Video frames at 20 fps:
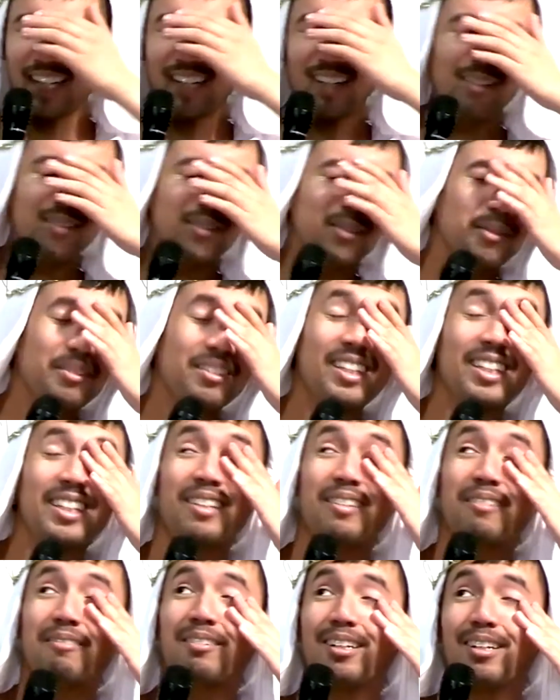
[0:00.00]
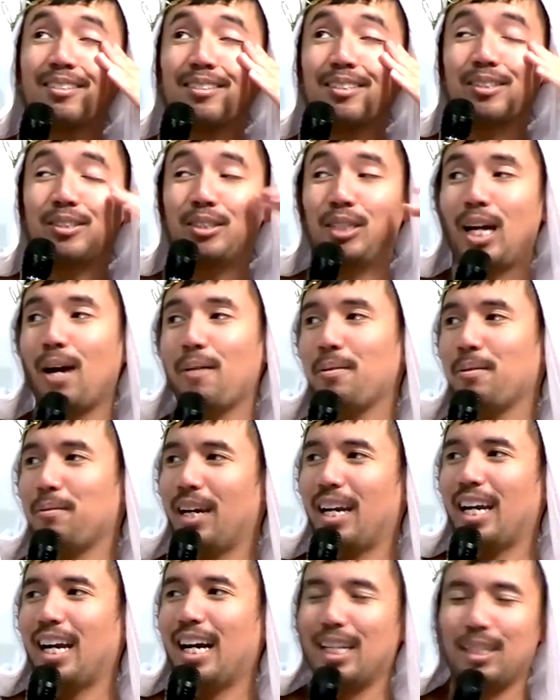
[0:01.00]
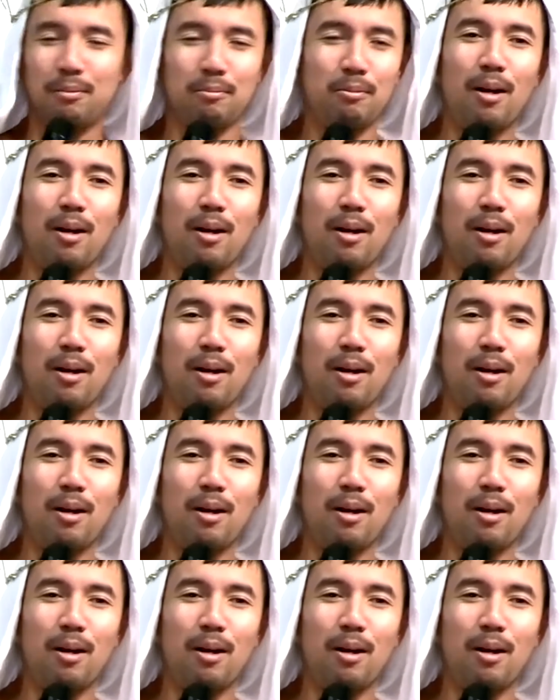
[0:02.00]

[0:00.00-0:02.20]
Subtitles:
and also, like, you know what else is chapping my ass?